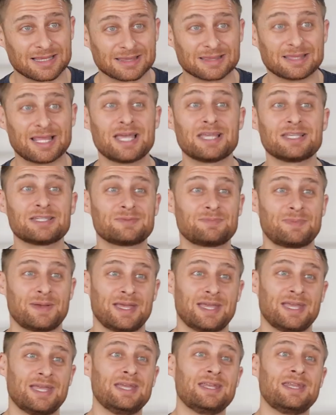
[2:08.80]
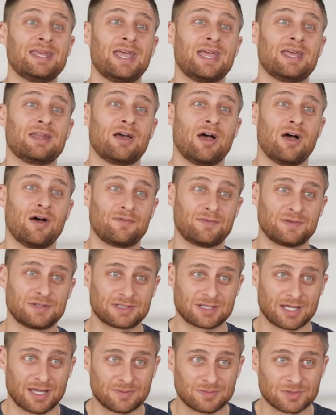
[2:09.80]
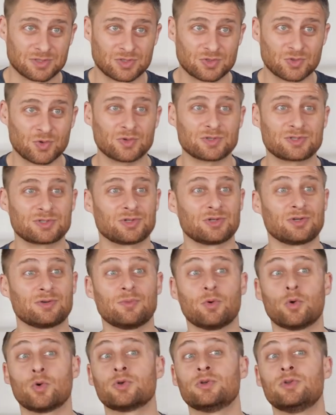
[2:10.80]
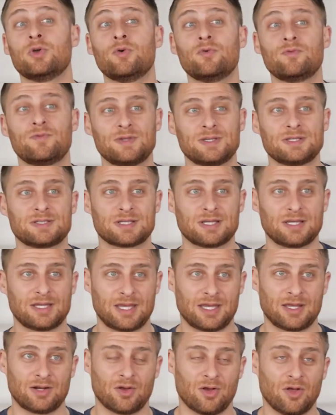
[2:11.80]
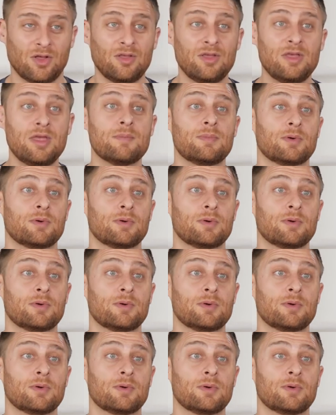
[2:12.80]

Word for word: less paid and oftentimes short term or no visa at all,